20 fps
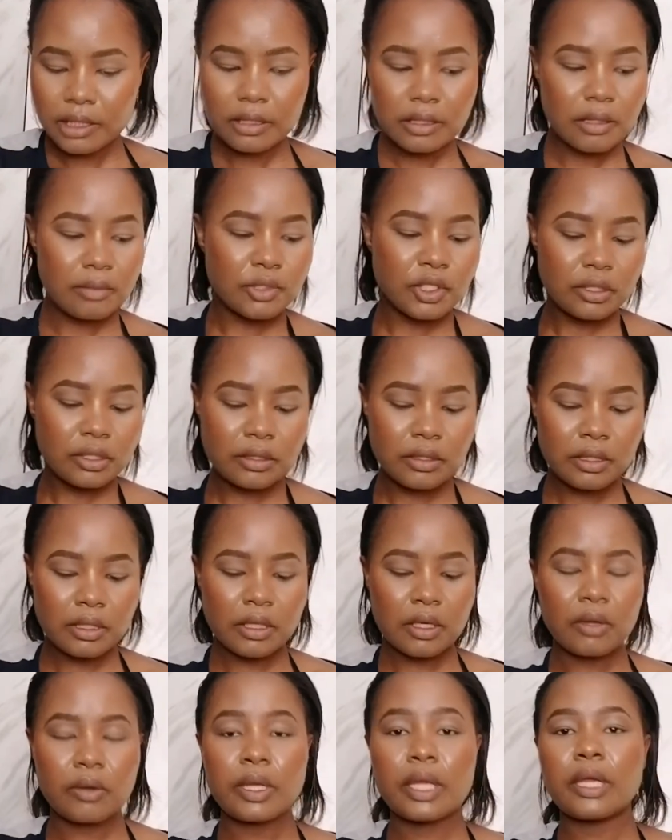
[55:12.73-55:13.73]
So I'm just
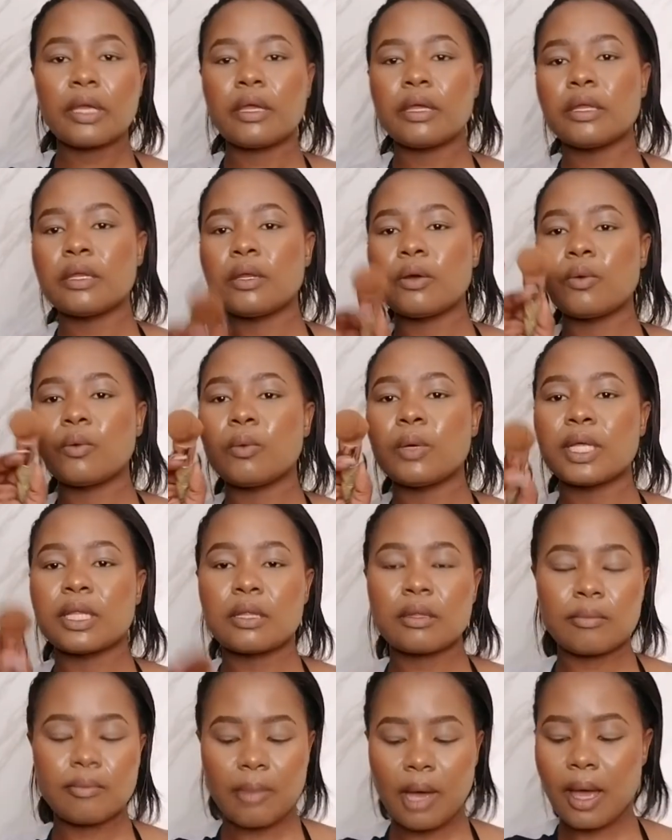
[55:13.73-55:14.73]
gonna go in
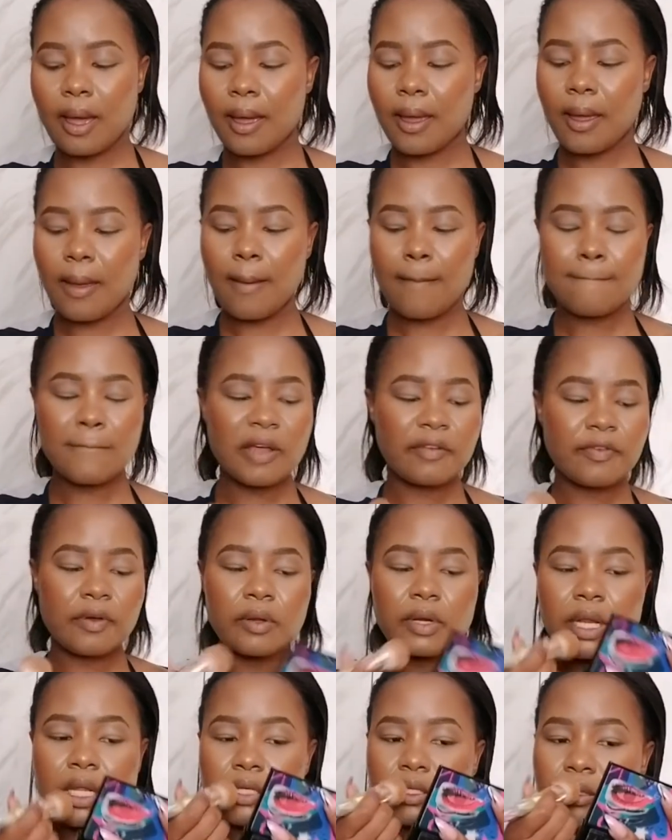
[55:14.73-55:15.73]
with my
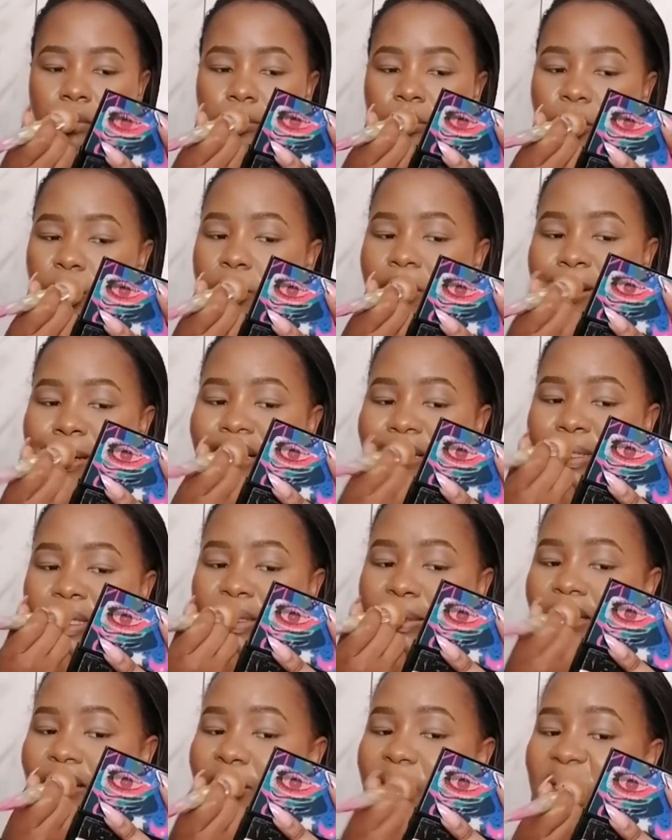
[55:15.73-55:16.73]
foundation
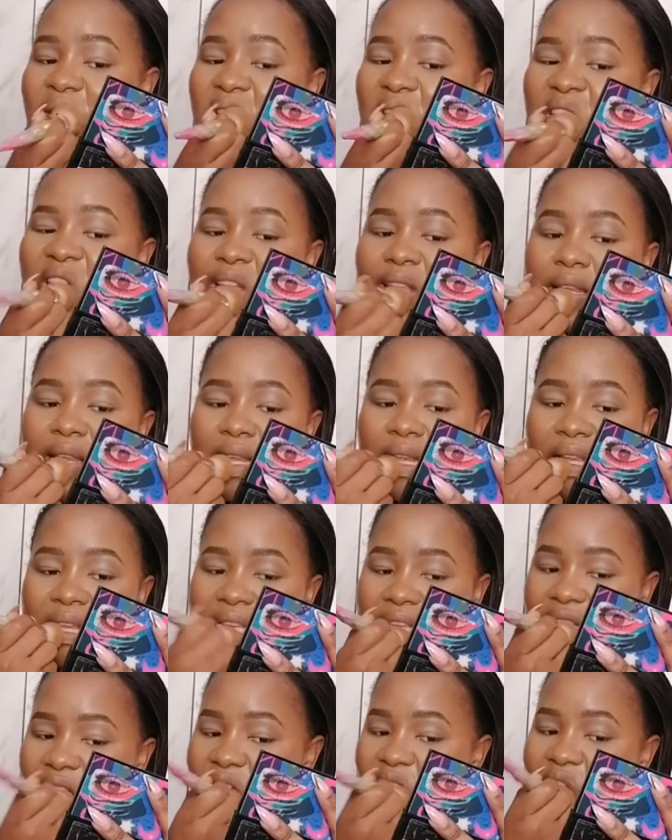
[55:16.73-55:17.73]
brush and then
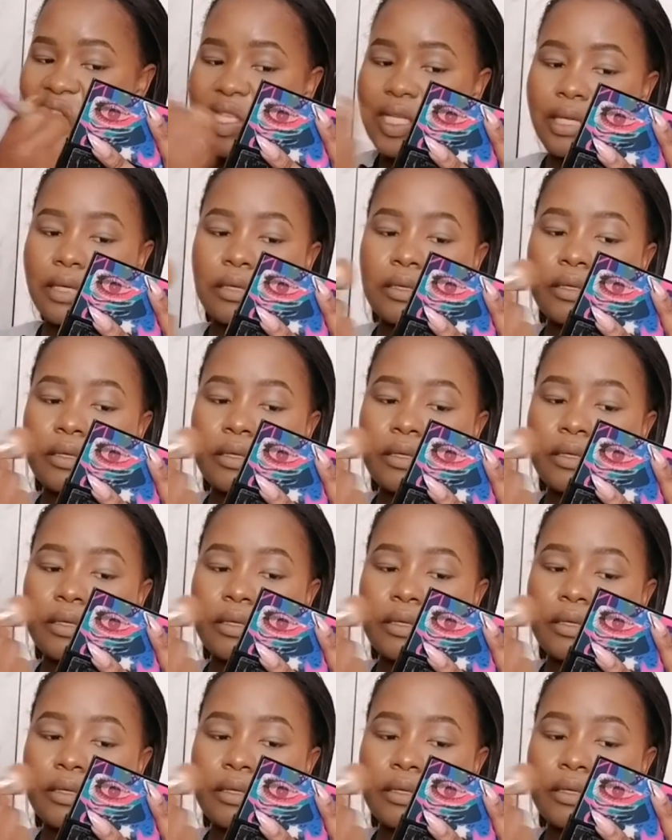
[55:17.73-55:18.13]
just